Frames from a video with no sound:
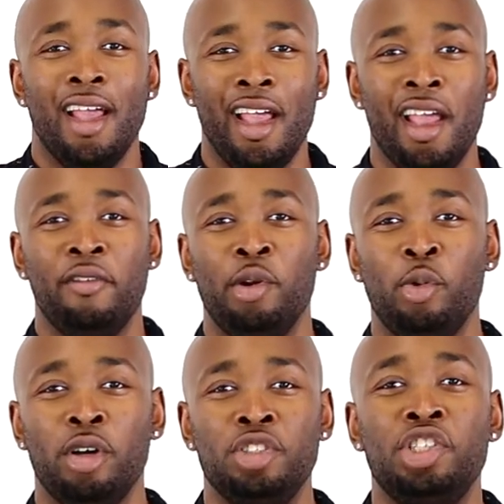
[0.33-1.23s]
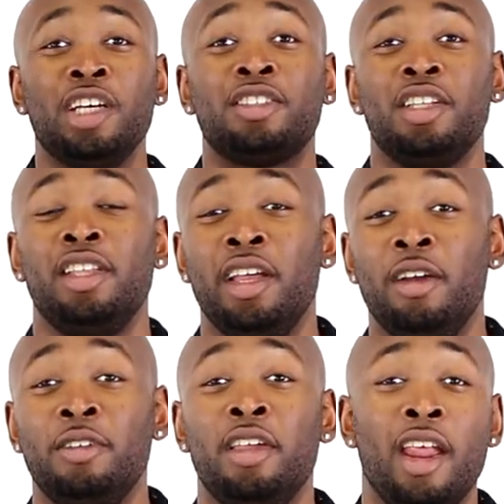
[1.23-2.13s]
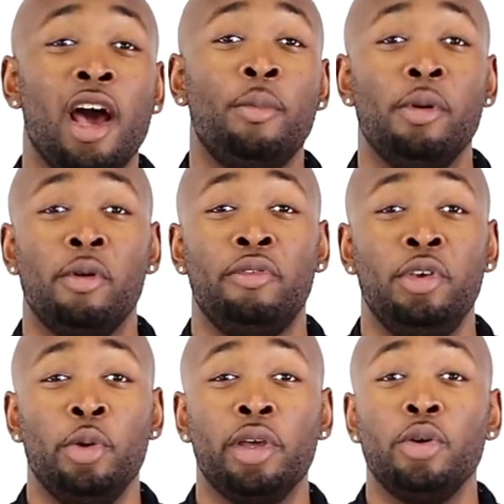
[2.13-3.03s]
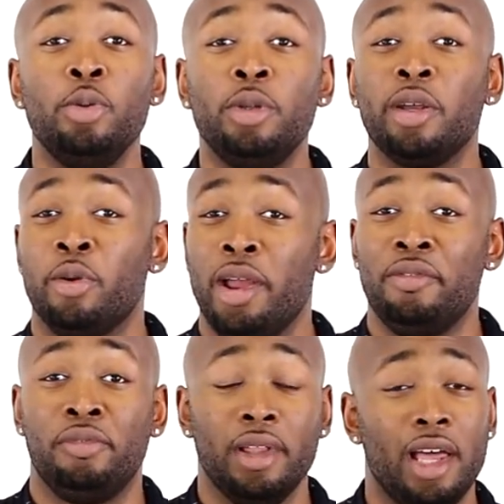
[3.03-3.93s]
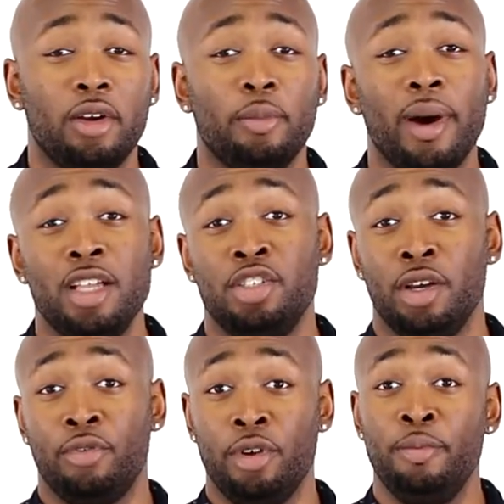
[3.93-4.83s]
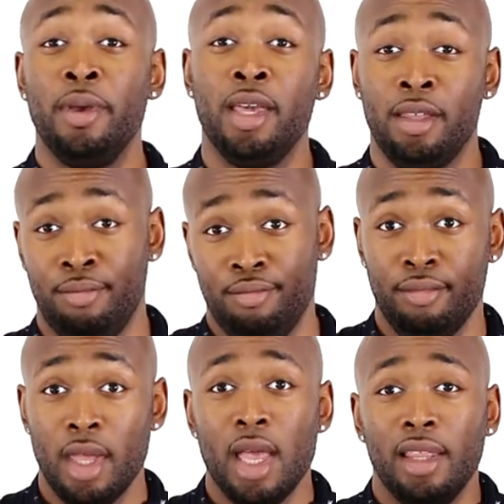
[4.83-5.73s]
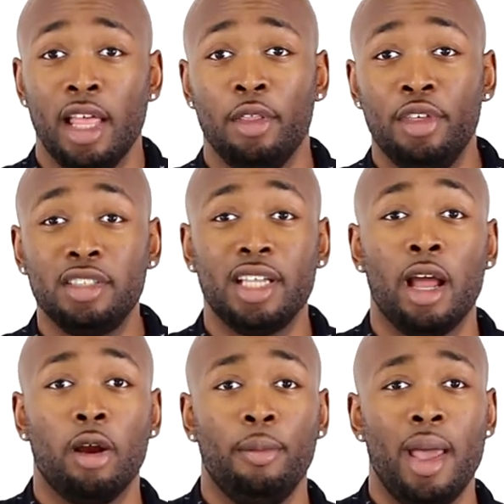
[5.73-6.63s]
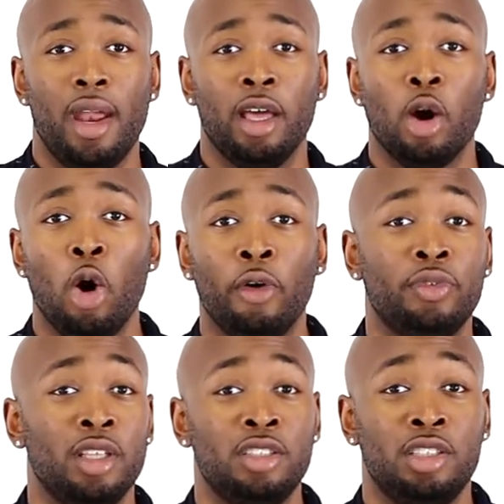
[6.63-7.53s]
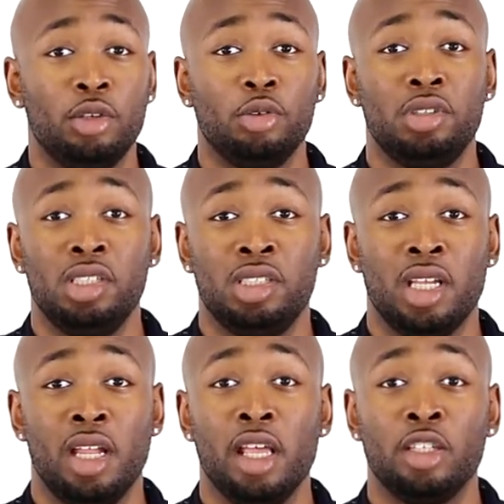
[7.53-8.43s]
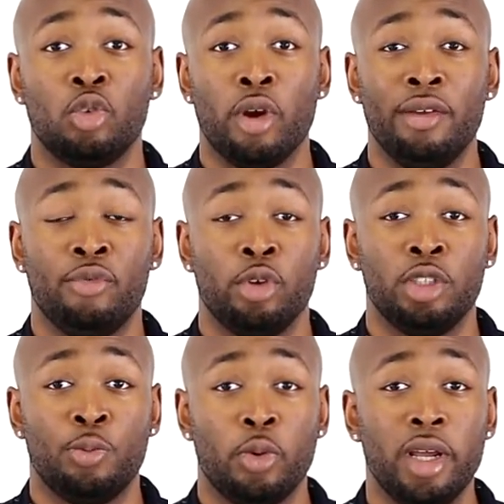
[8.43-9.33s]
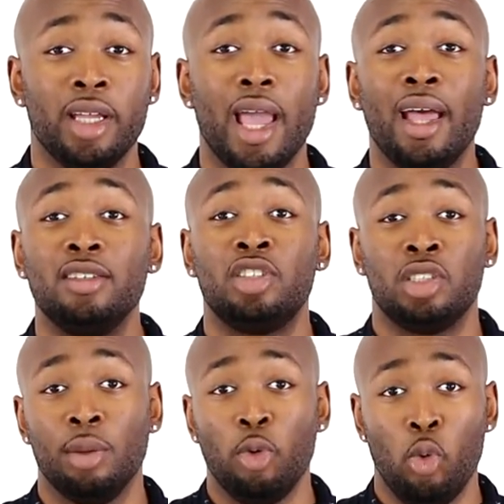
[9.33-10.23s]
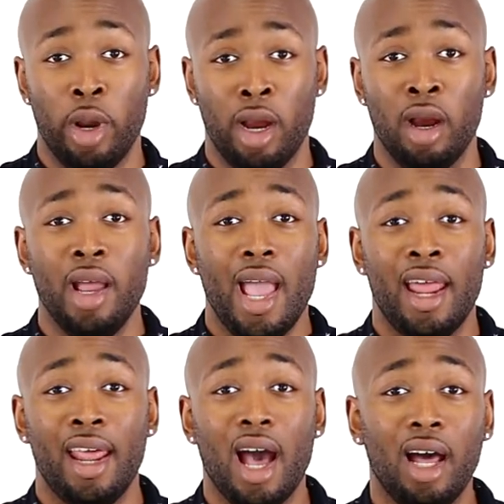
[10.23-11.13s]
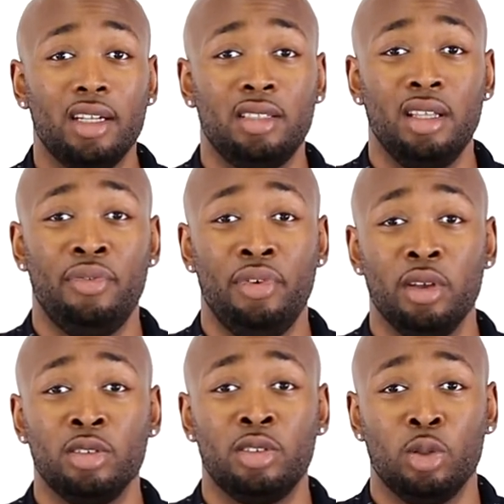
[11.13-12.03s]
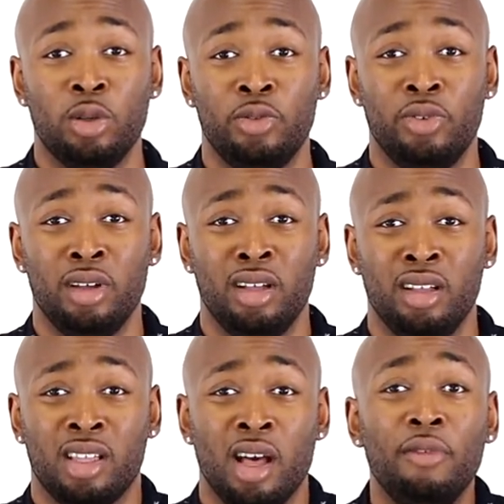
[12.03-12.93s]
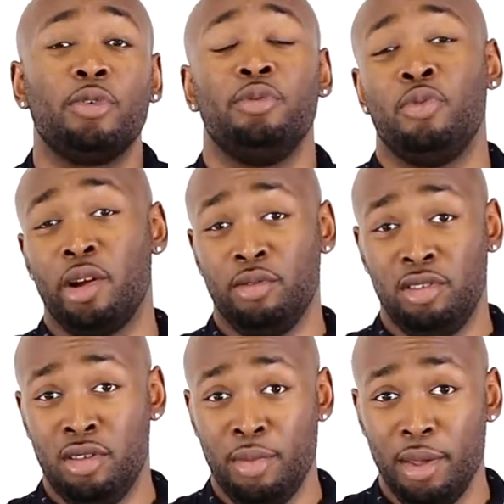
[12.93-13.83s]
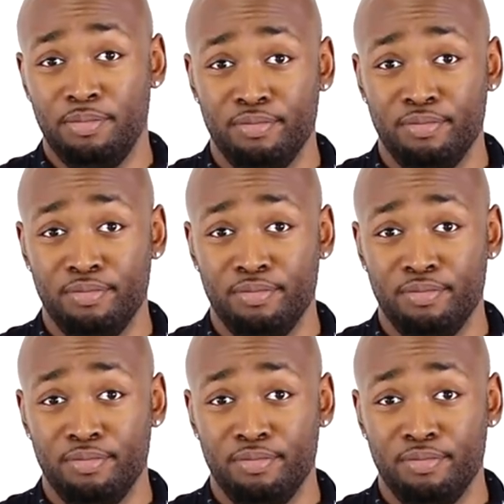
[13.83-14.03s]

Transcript: Hey everyone, Justin here, and today I'll be reviewing Eau de Grey Flannel by Geoffrey Beene. Now this aromatic, often citrusy scent is great for spring and summer wear, and it honestly feels sort of a comfort fragrance to me.